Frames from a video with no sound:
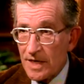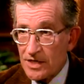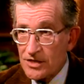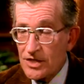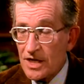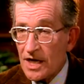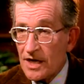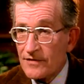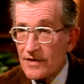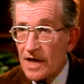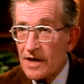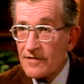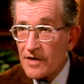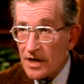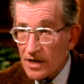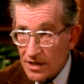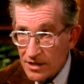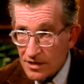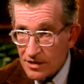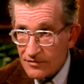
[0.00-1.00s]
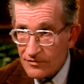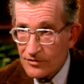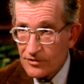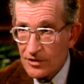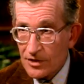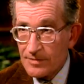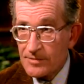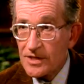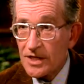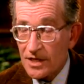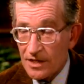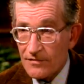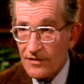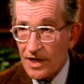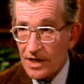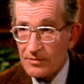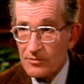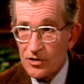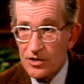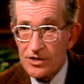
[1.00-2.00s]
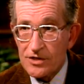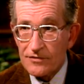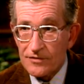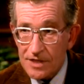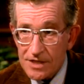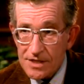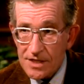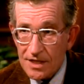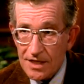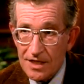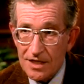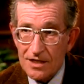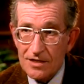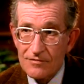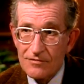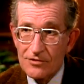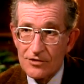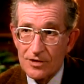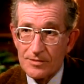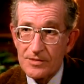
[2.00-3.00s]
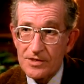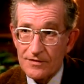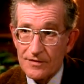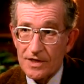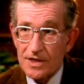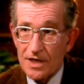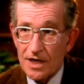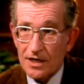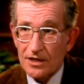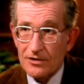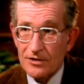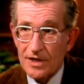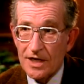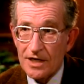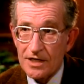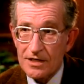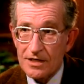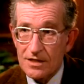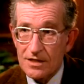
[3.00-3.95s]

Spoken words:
means you have to have other forms, and in fact more sophisticated forms of indoctrination.